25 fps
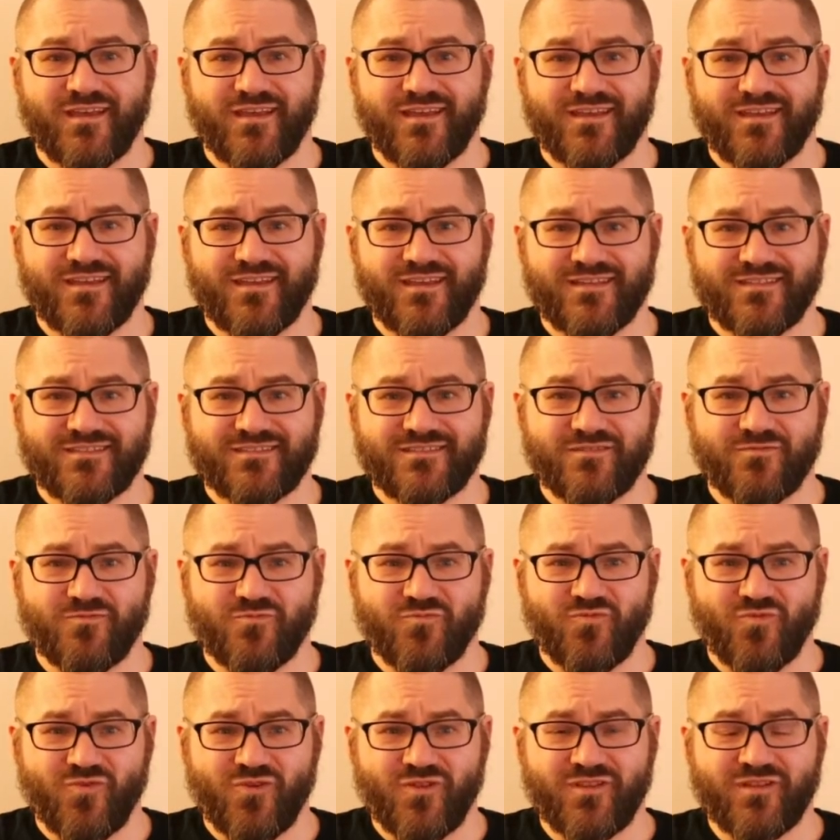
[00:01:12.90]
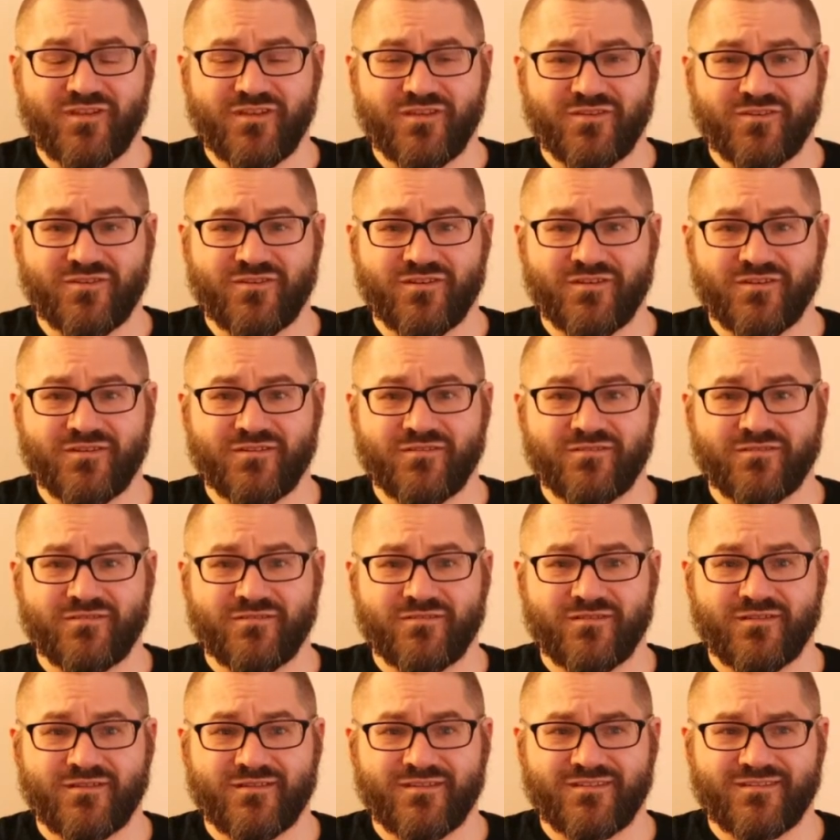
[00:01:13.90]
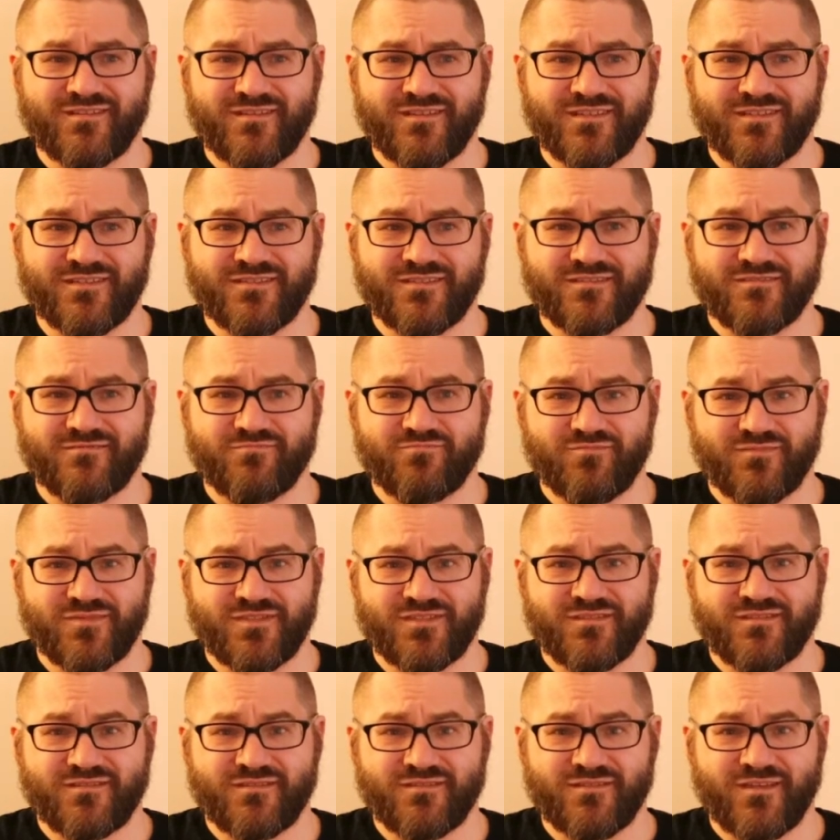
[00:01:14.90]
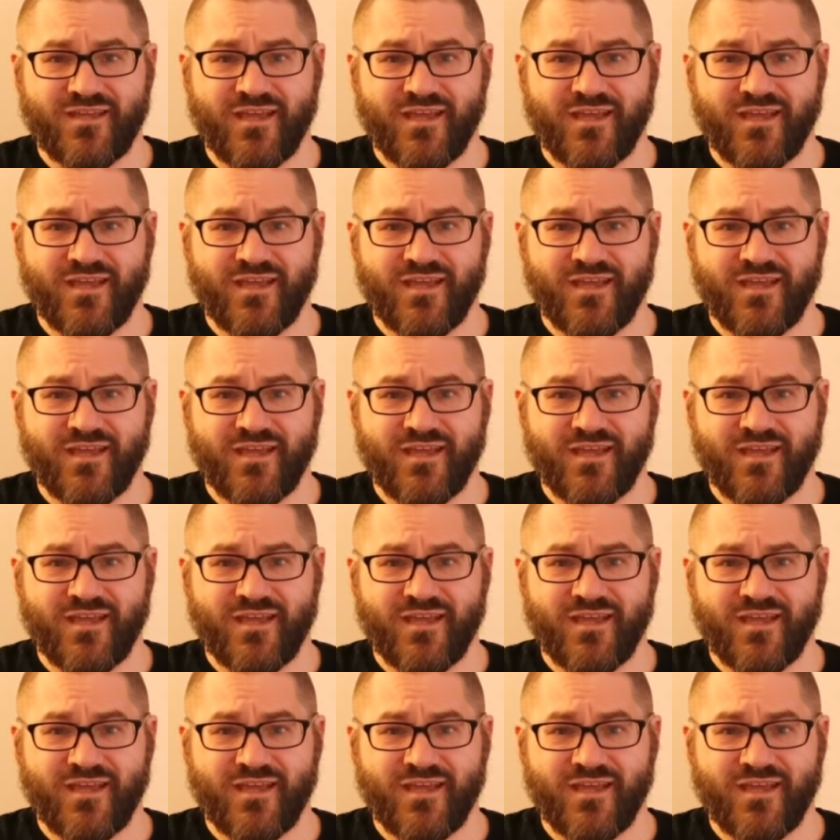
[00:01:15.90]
It's a really good, at least,